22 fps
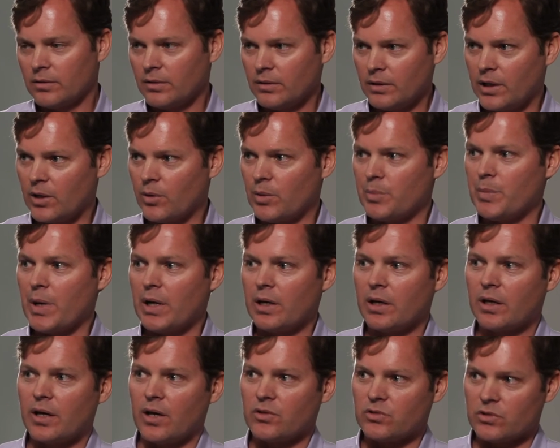you know in
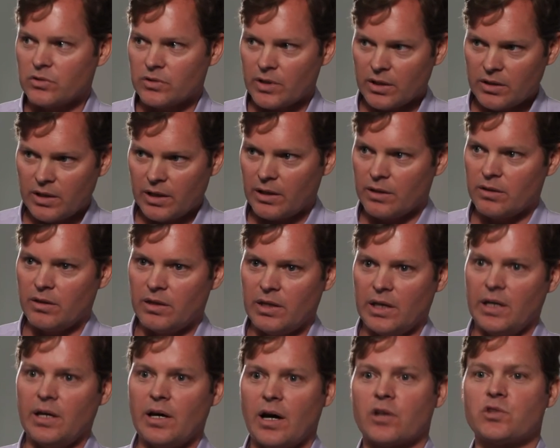many cases get the
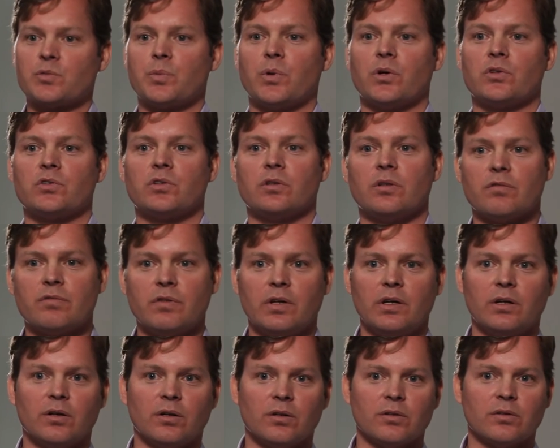the experts in the
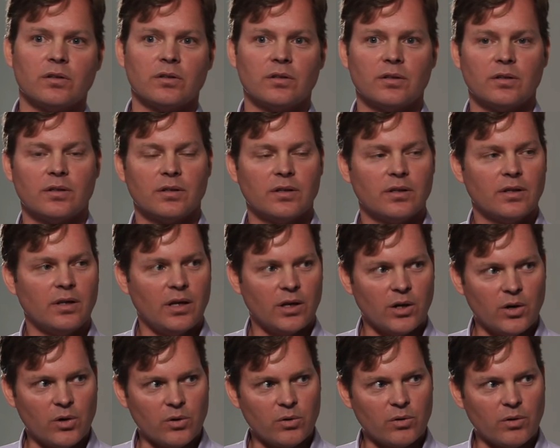field
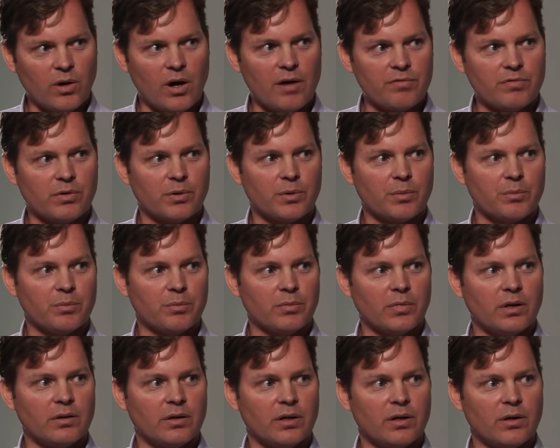and go offer them
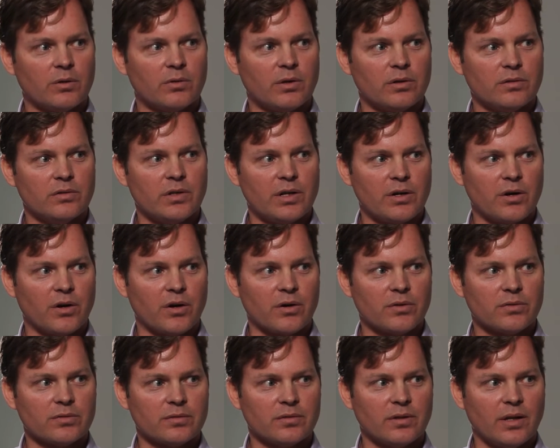you know dinner
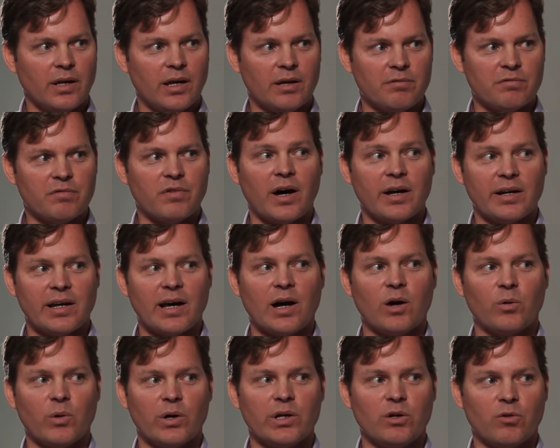and find
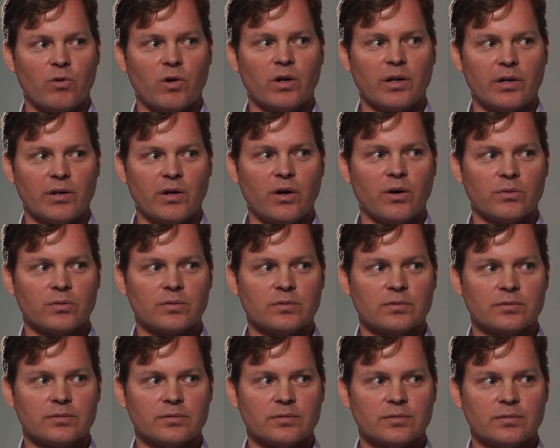out what you really know
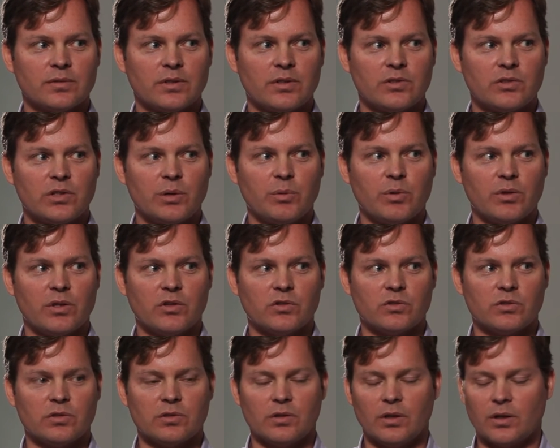mm-hmm. see what
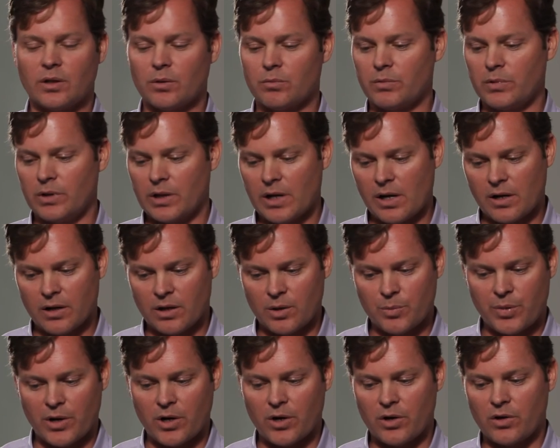these you know you got to
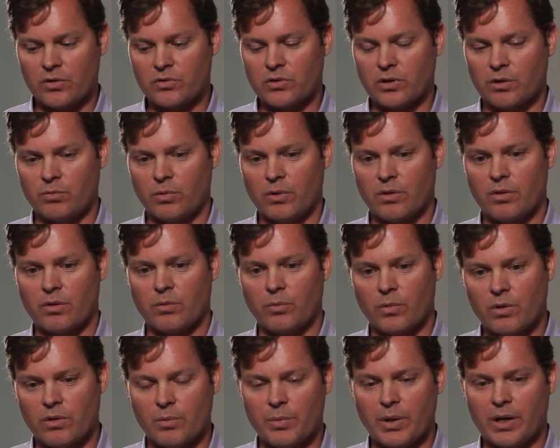compare yourself with
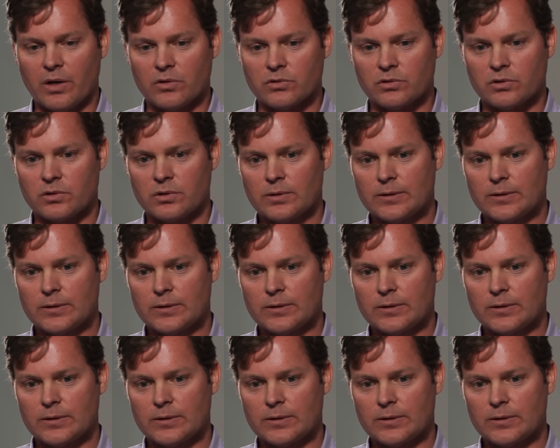with the best